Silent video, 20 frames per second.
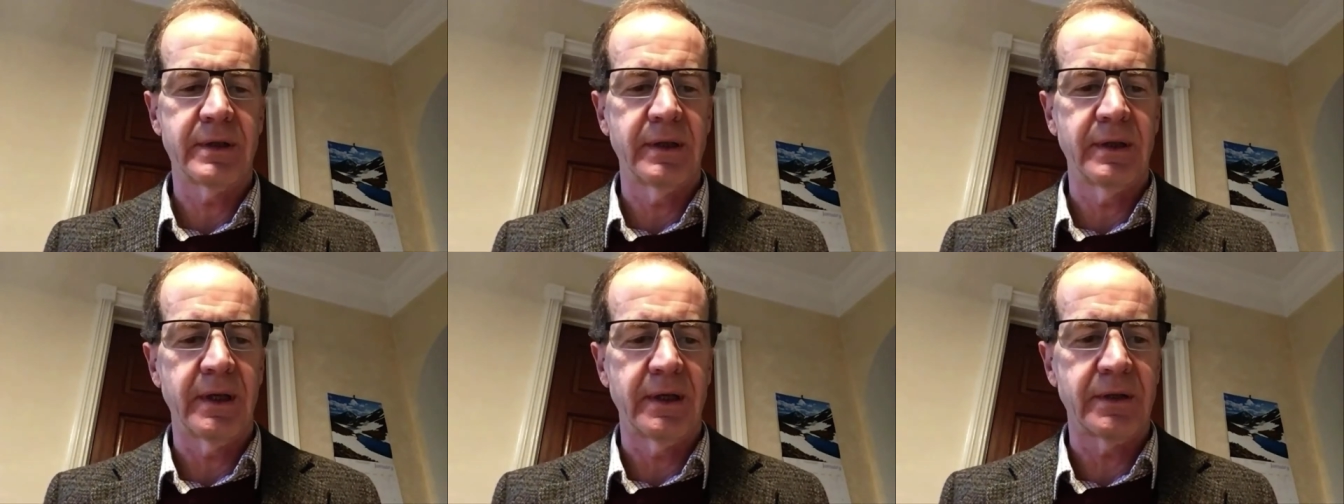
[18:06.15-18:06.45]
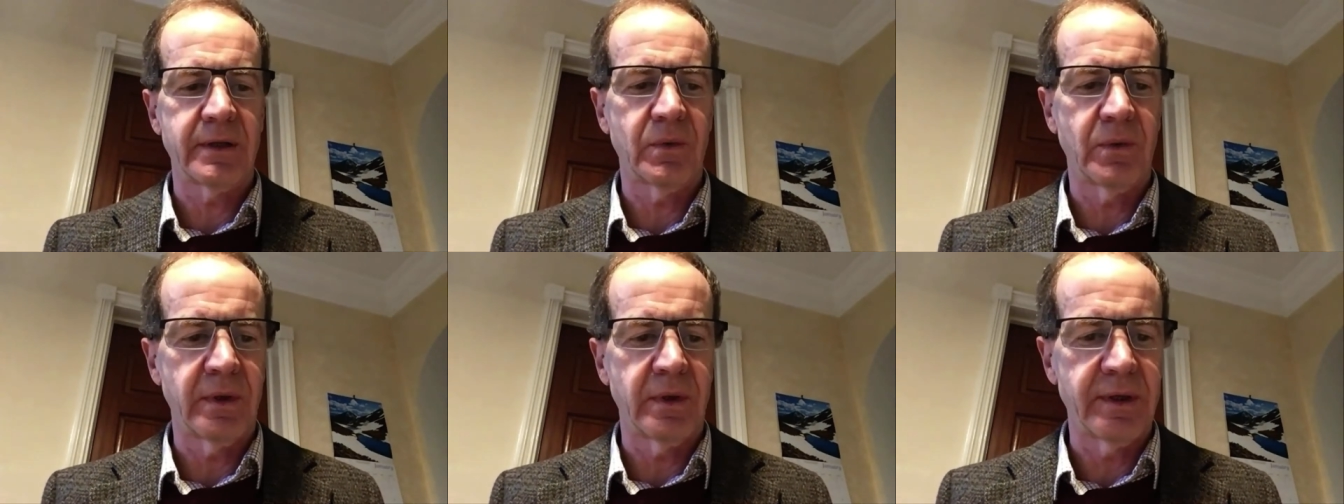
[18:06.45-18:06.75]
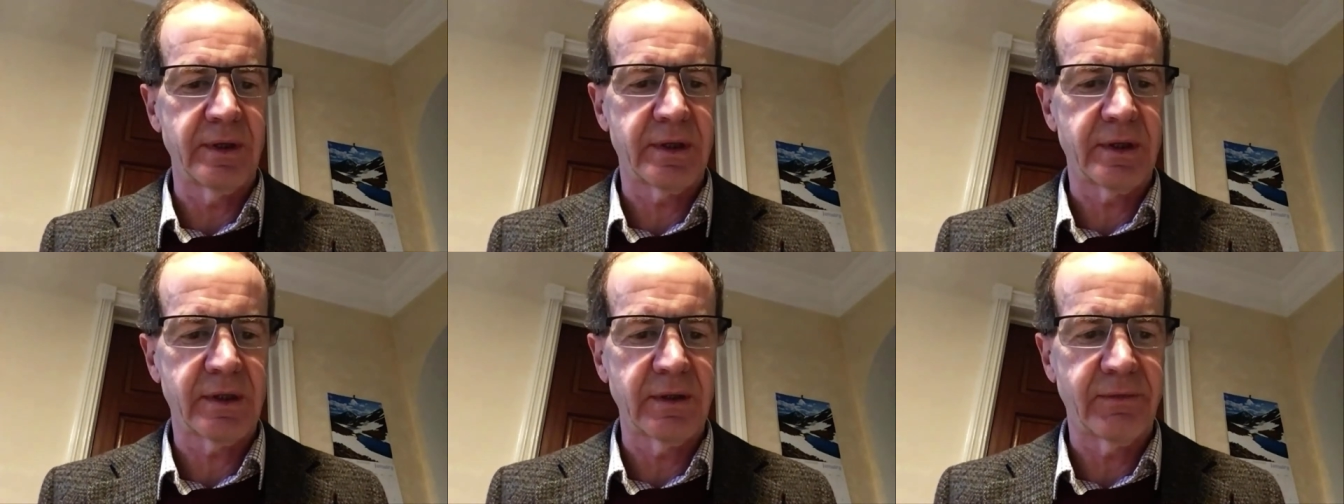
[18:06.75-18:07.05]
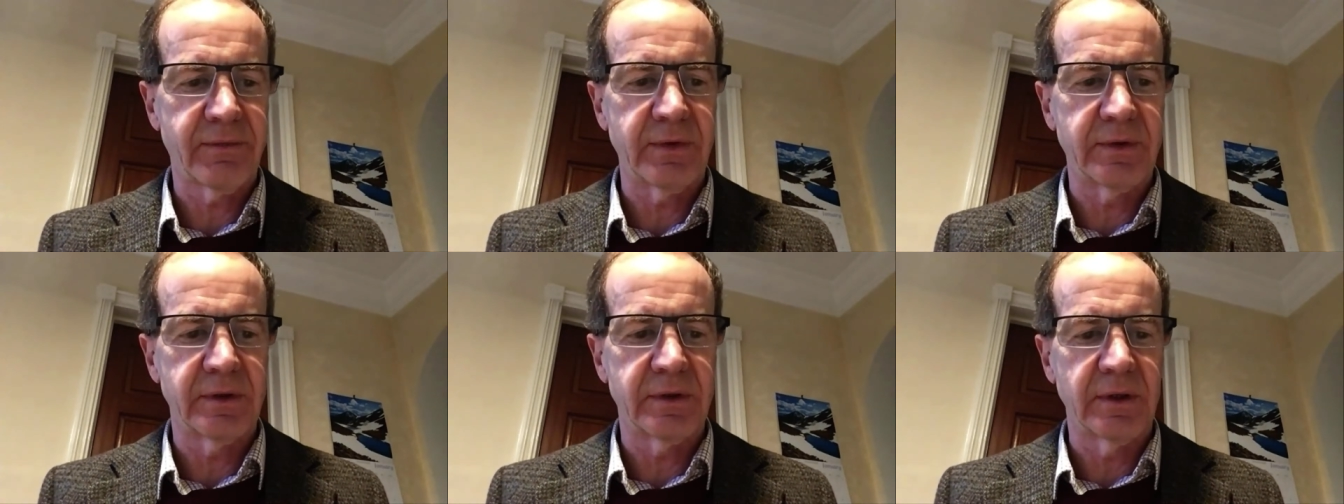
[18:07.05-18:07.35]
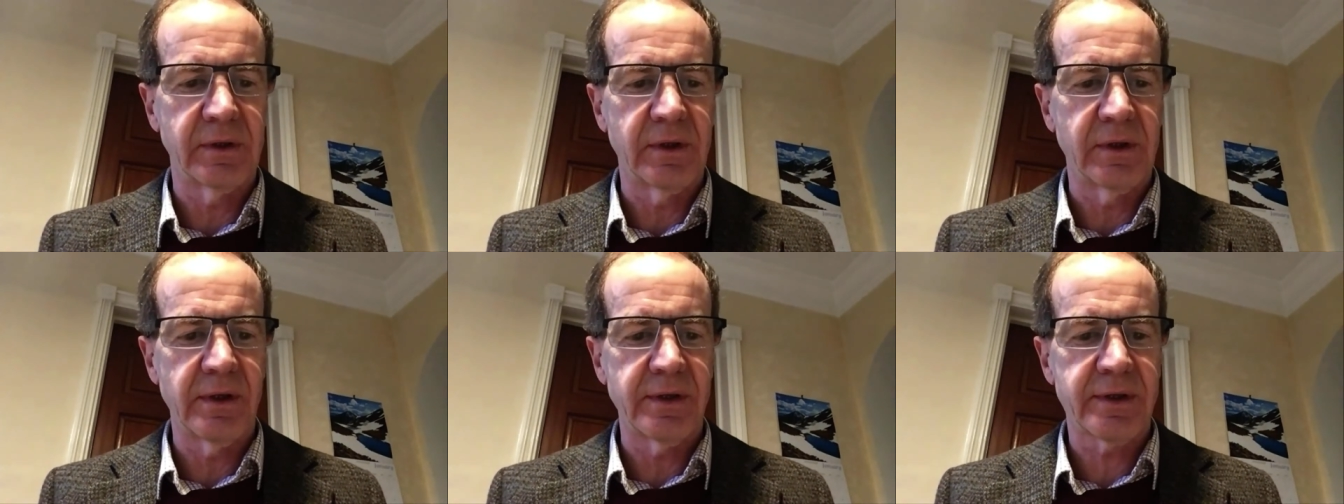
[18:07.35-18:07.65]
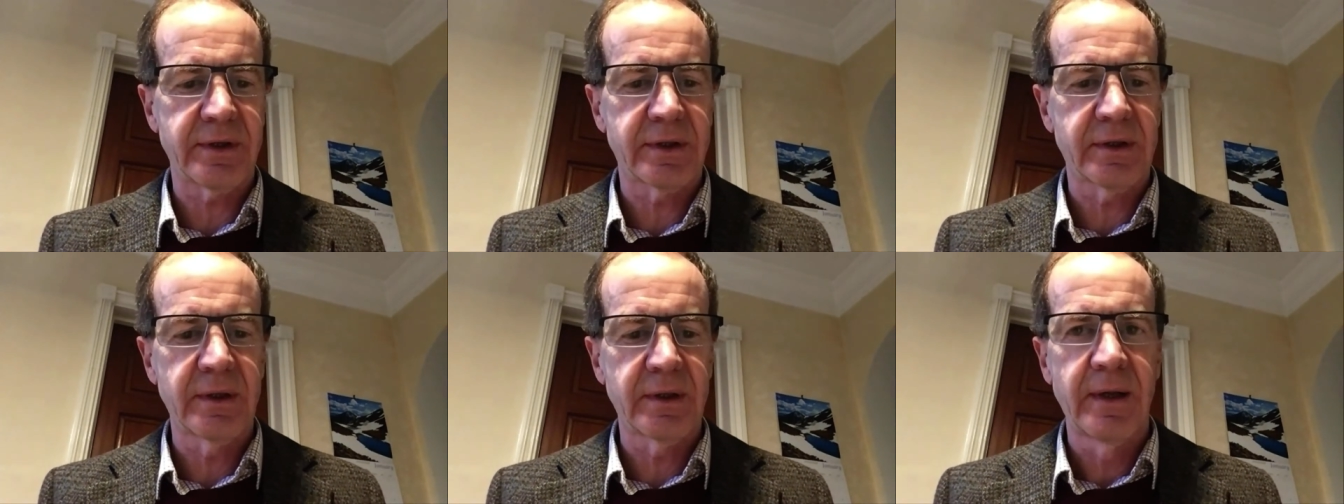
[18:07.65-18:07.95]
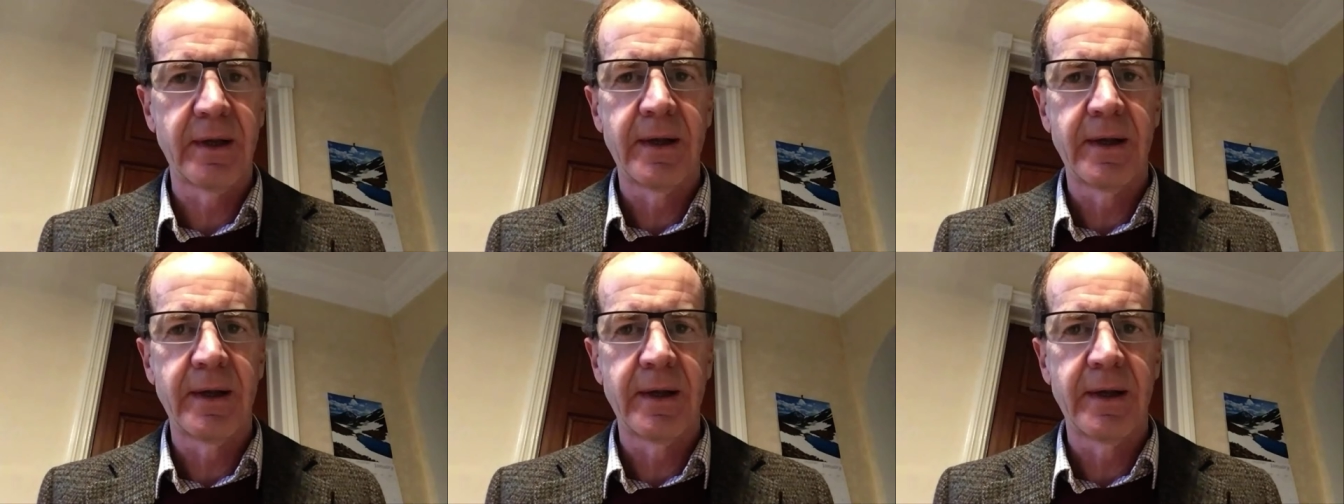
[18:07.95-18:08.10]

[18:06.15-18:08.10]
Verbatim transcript: and that's why he's suffered the loss.